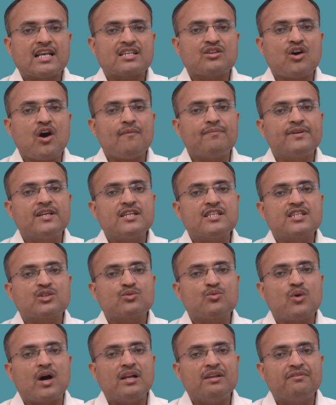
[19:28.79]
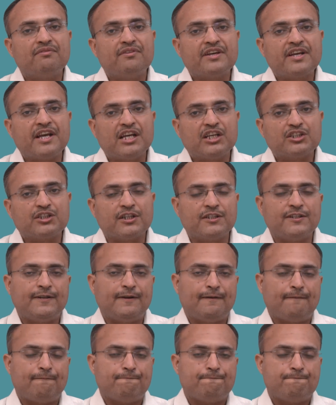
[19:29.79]
of
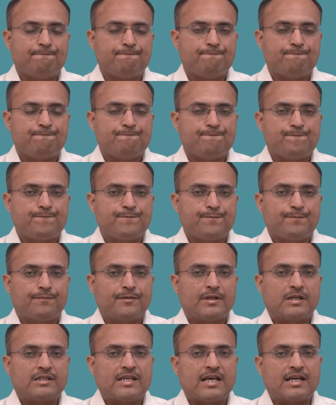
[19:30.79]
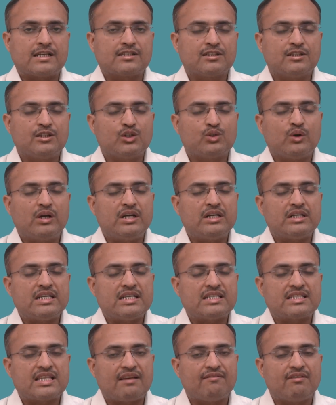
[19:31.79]
disqualification, the section
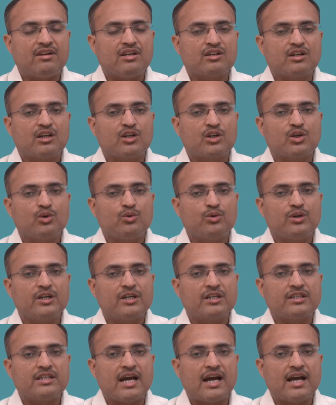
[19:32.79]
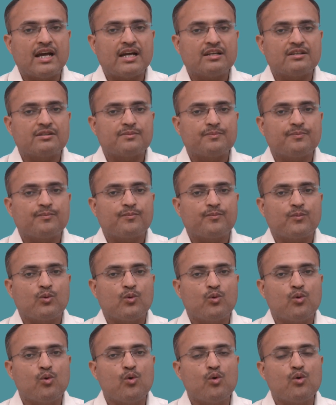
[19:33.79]
27 concluded that
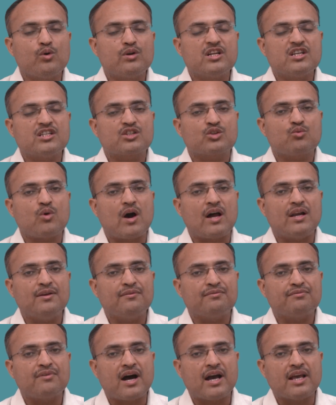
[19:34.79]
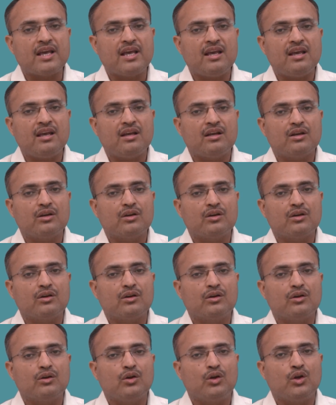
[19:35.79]
who disqualify,
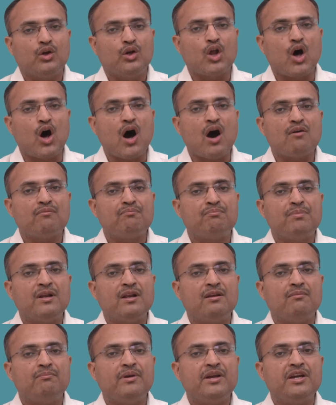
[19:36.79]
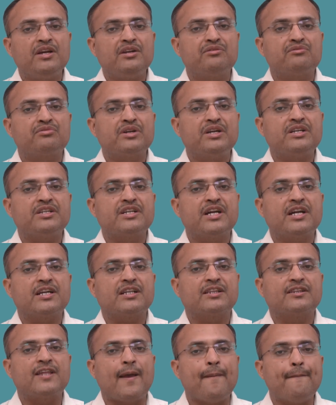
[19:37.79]
law will be
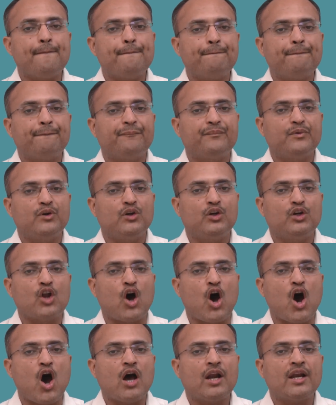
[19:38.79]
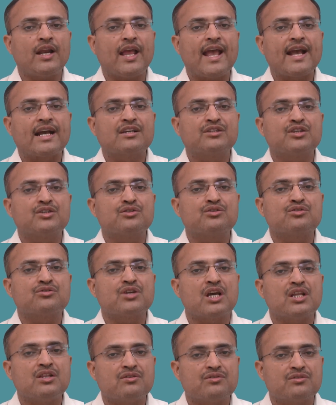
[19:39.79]
treated them
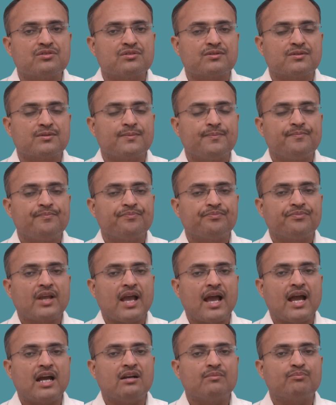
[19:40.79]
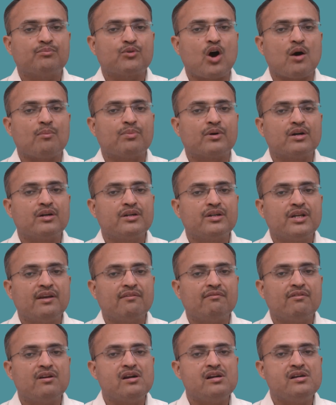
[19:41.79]
non-existence and property
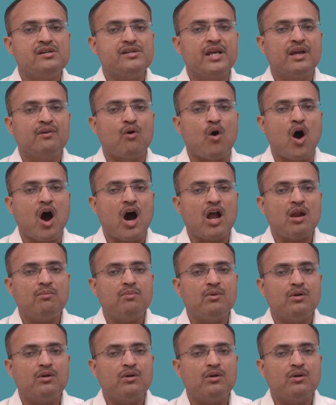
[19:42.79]
will devolve